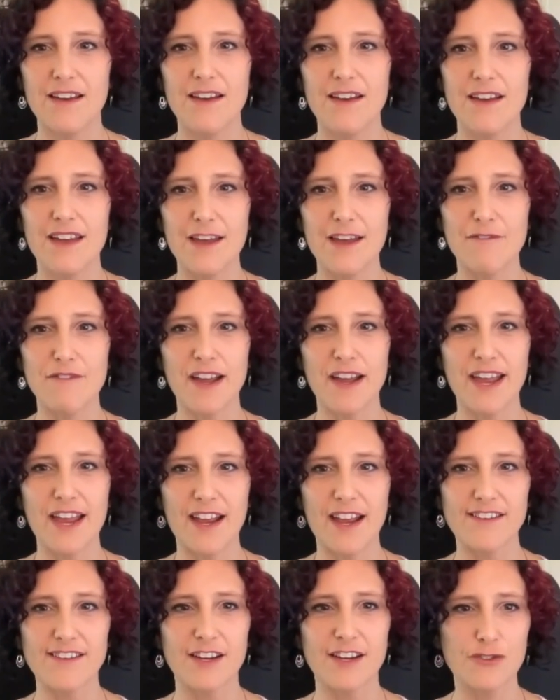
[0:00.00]
if I
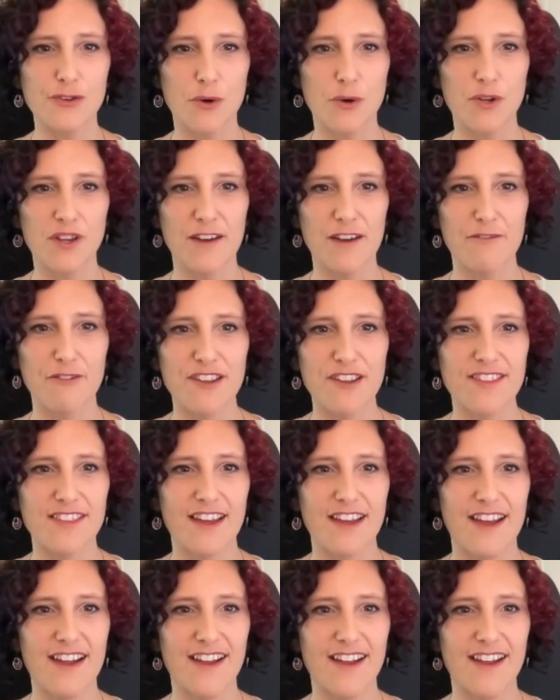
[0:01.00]
can't control everything?